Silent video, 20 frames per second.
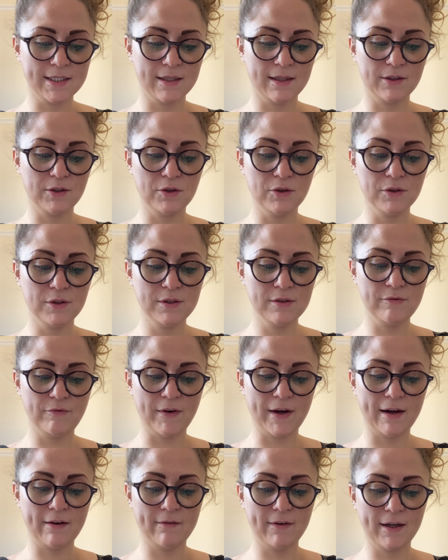and the guns
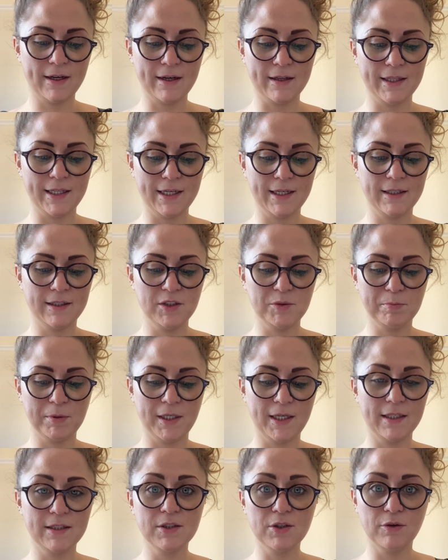firing at the English
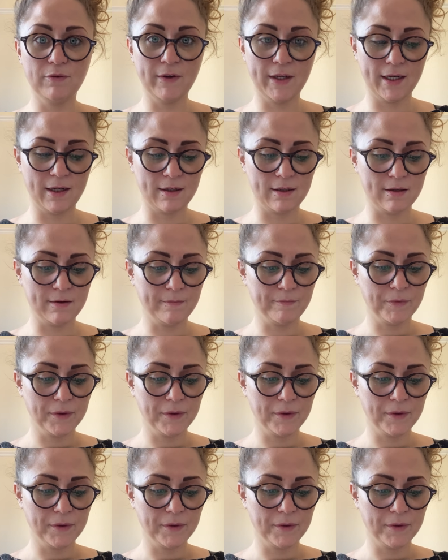planes overhead.